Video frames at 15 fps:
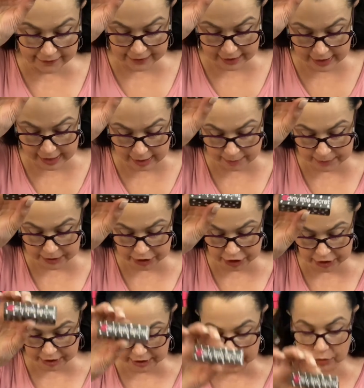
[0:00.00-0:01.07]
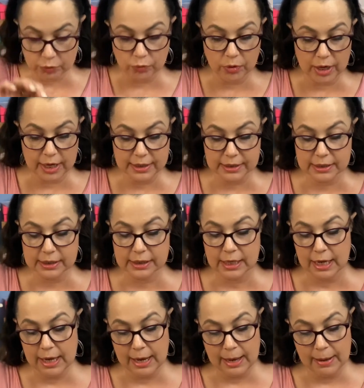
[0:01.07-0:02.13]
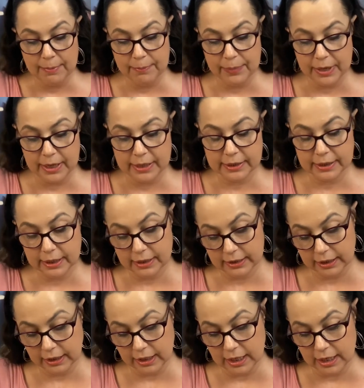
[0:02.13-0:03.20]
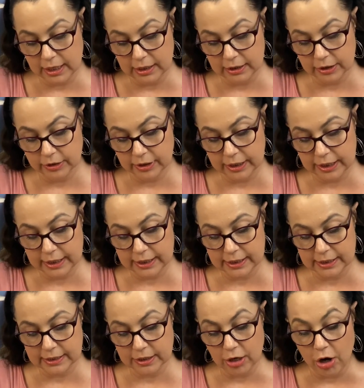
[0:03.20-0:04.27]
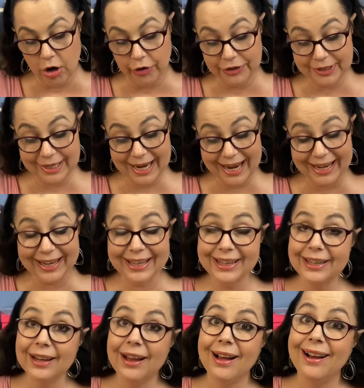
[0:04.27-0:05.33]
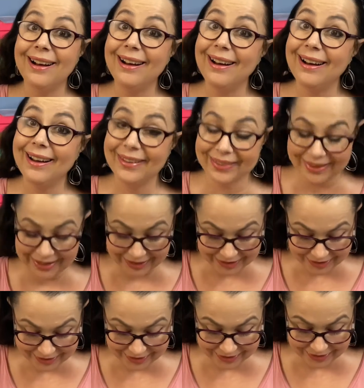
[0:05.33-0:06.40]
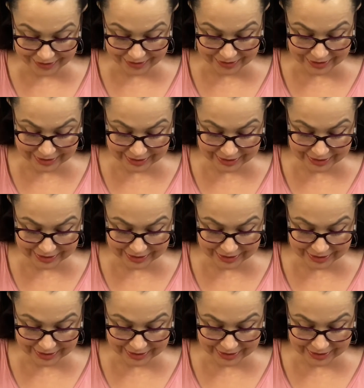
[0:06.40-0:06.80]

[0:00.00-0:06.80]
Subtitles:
how much this runs, but the color is called Naked. Thank you.